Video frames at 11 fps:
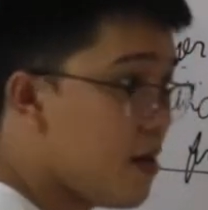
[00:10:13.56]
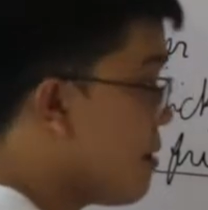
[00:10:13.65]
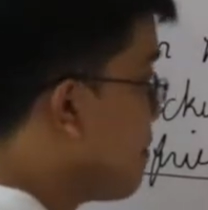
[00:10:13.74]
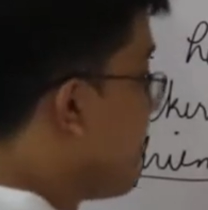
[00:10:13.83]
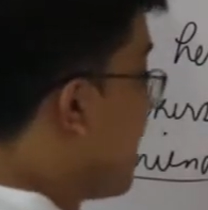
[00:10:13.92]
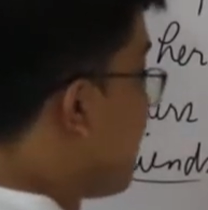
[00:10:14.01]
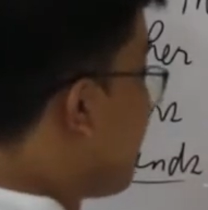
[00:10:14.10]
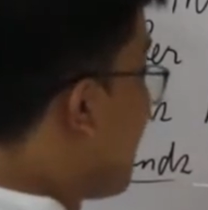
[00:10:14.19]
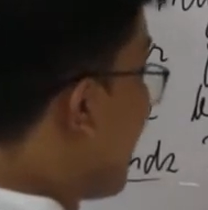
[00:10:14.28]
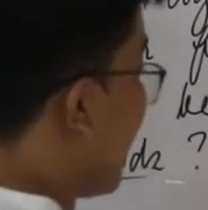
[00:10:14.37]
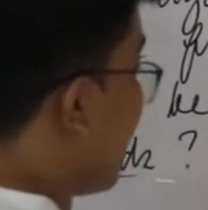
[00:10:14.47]
by
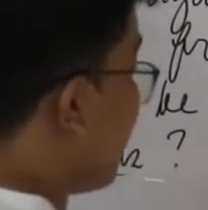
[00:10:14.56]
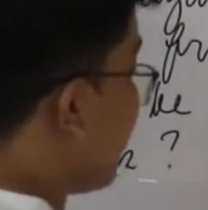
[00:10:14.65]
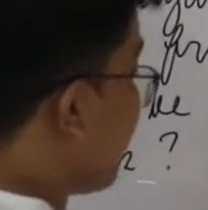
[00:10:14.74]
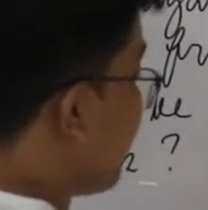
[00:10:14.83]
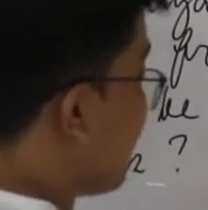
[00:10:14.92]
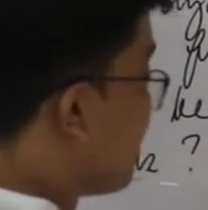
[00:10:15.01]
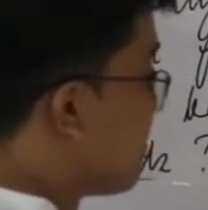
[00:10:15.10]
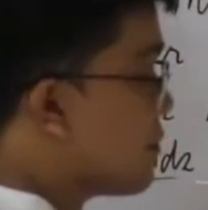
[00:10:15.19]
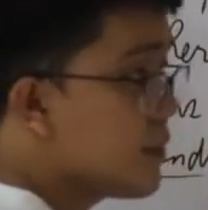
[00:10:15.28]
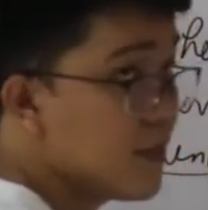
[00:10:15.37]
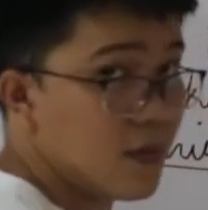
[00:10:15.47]
5,
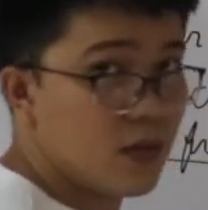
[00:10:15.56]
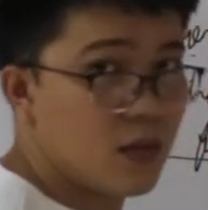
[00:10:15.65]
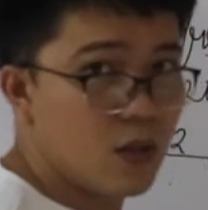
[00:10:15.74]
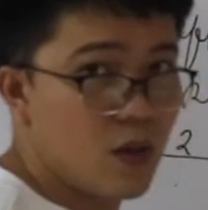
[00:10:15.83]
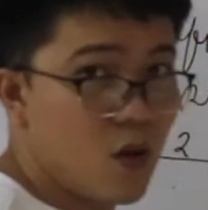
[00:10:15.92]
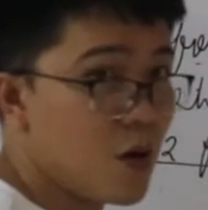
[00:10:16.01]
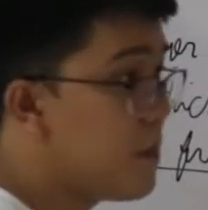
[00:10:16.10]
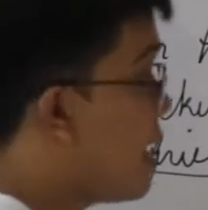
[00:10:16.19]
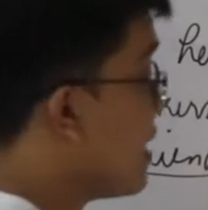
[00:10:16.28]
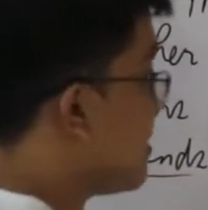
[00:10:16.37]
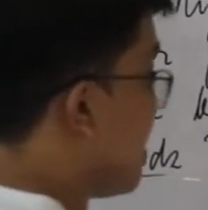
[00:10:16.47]
or
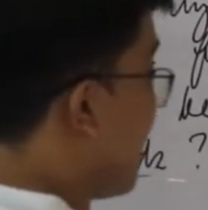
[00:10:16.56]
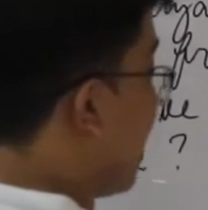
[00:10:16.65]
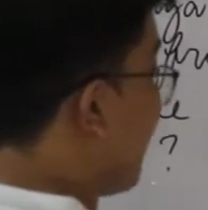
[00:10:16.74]
by 10.